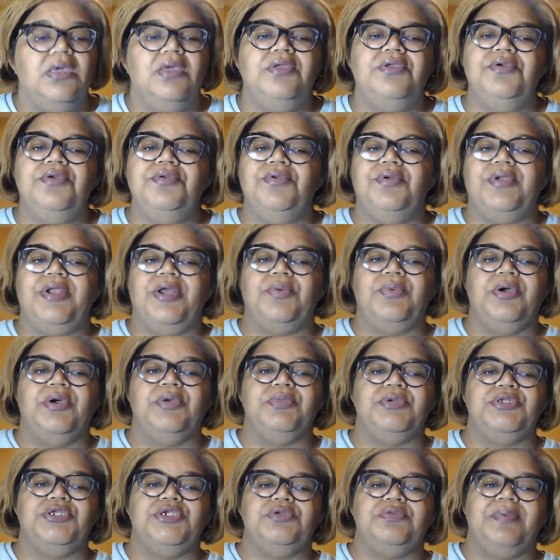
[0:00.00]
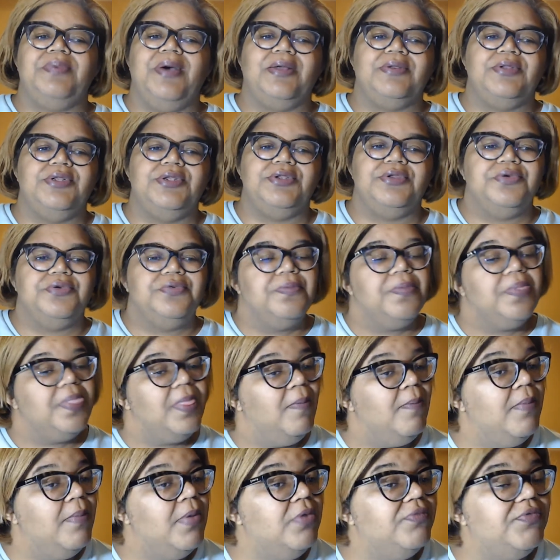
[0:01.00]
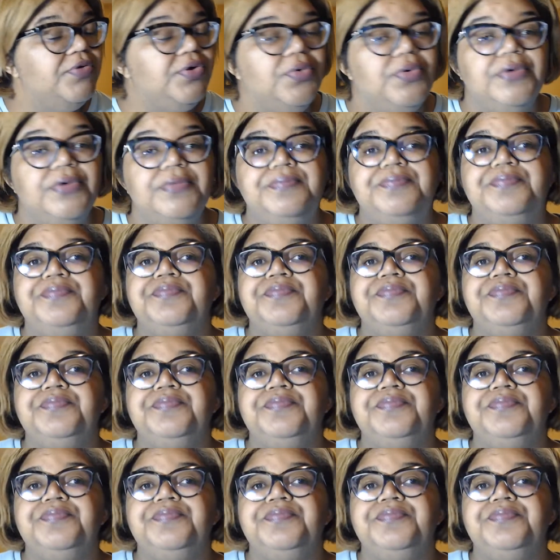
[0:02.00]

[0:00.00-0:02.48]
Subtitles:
You know that wasn't what you was about to do. Moving on.